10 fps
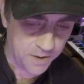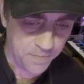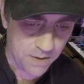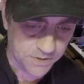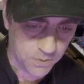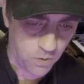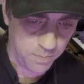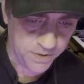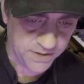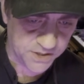That was the
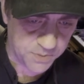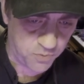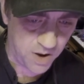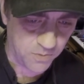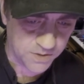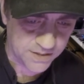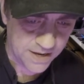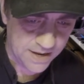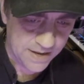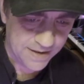one big disappointment, was
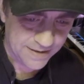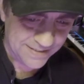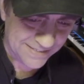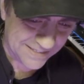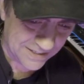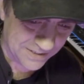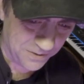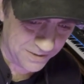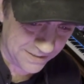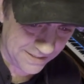
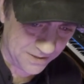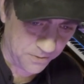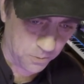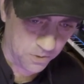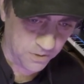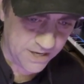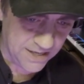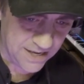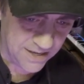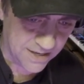only, the real
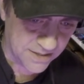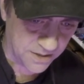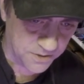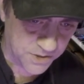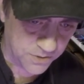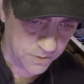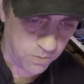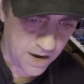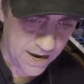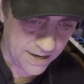geeky kids understood
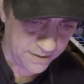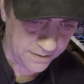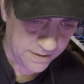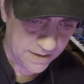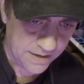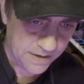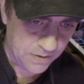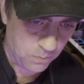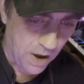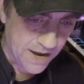why
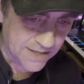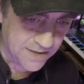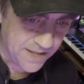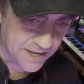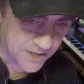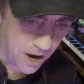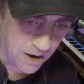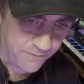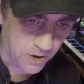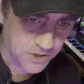doesn't the
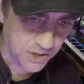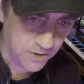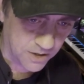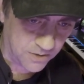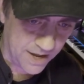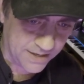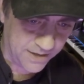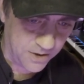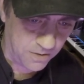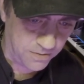Atari version look like
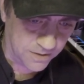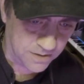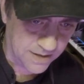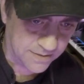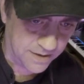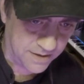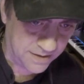the...